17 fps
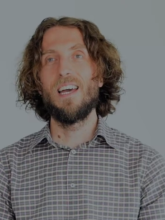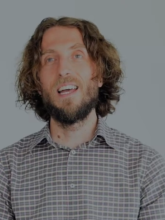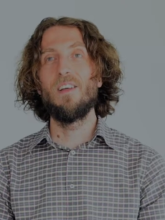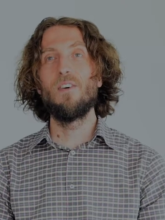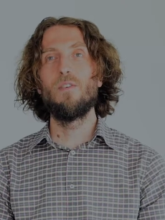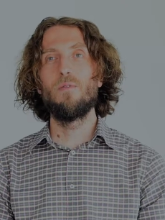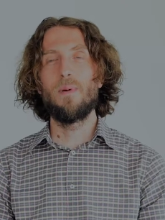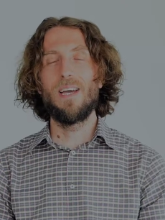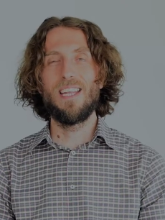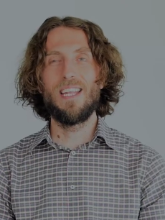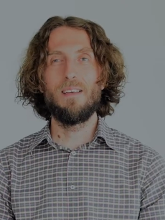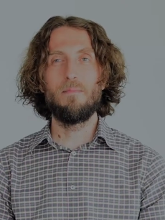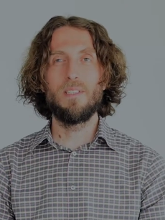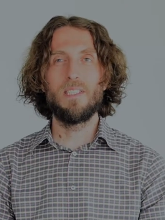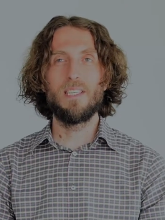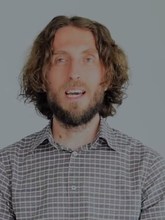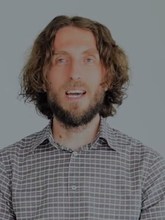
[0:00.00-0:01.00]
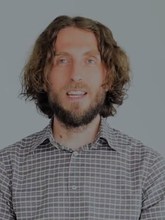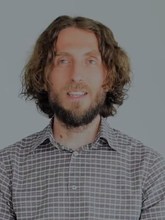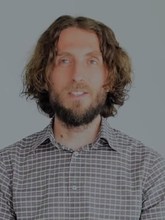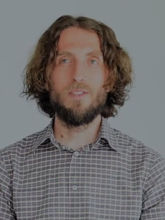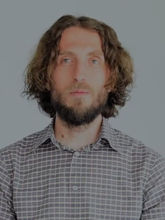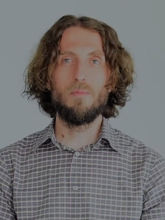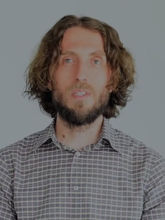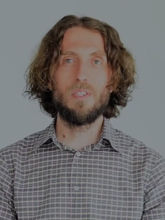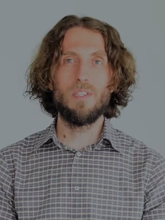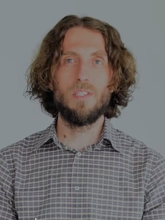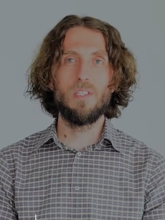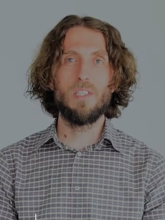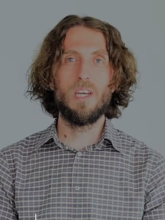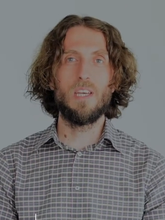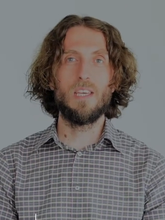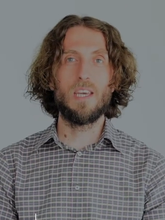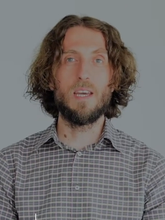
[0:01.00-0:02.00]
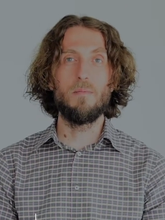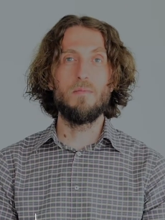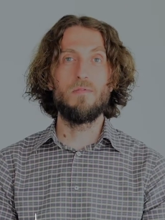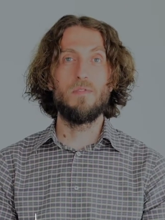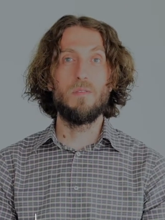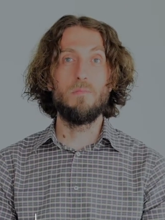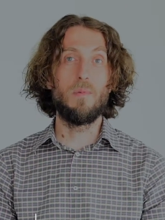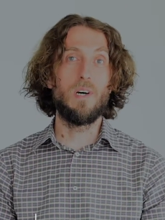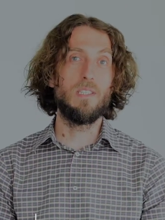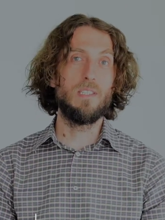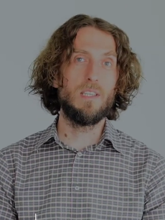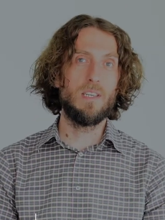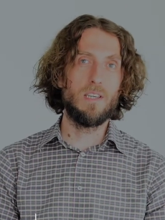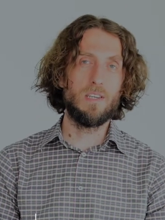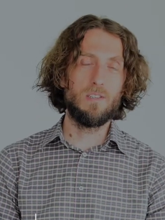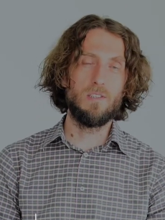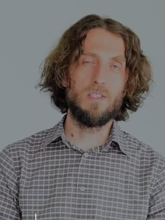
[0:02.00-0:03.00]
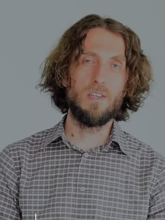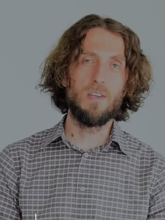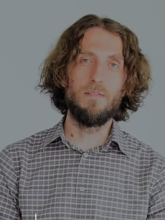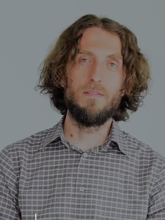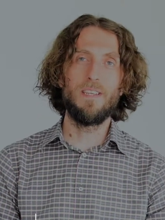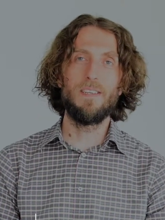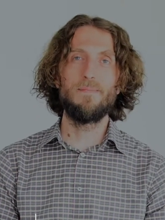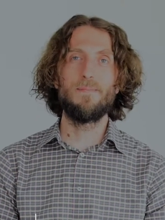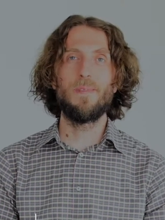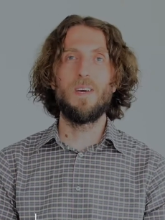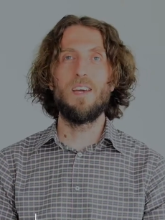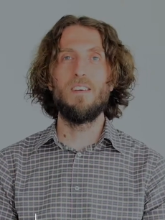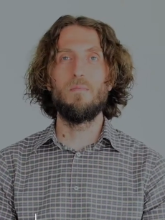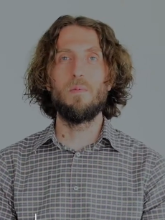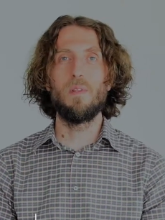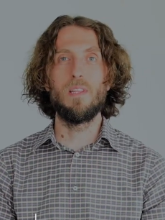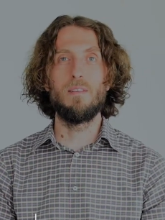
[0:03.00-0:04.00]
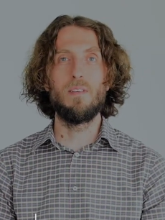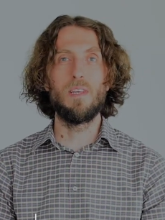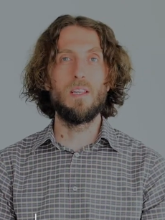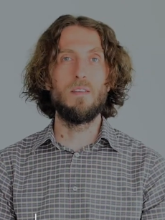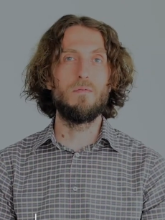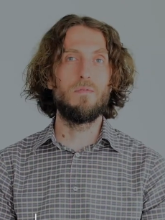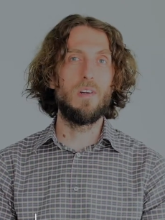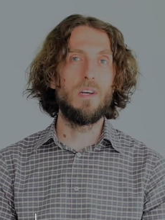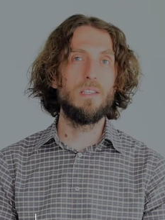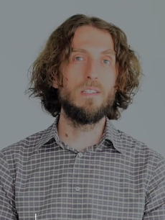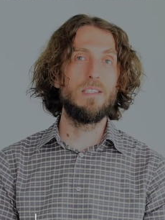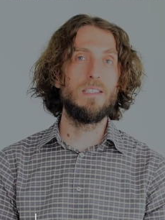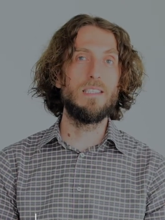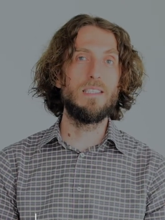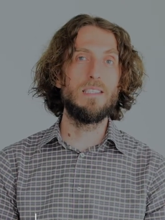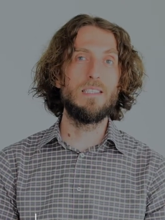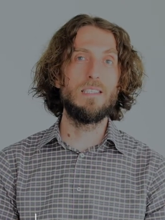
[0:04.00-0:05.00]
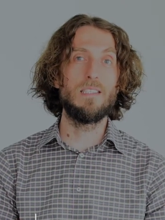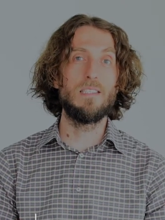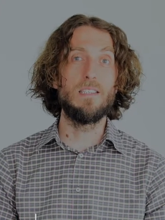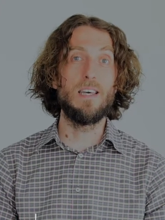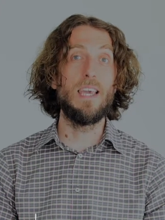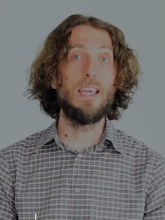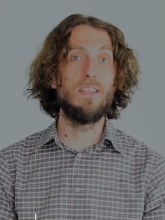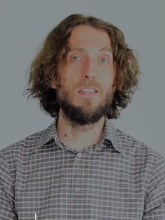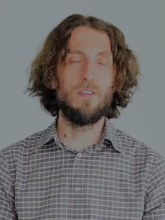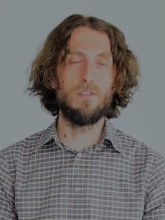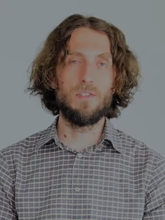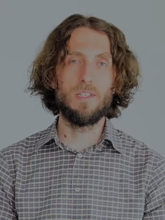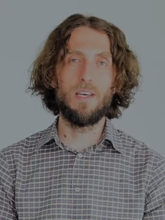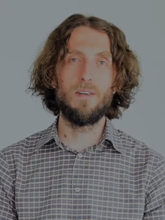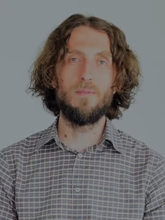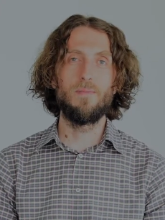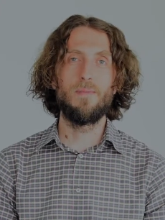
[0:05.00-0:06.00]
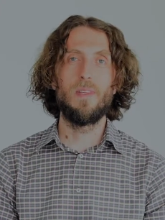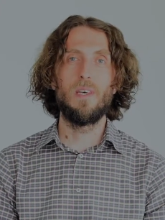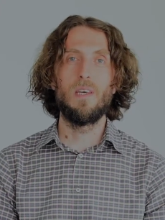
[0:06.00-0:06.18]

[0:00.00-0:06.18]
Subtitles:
Hello, my name is Haris Subasic. I come from Bosnia and Herzegovina. I've been living in France since 8 years now.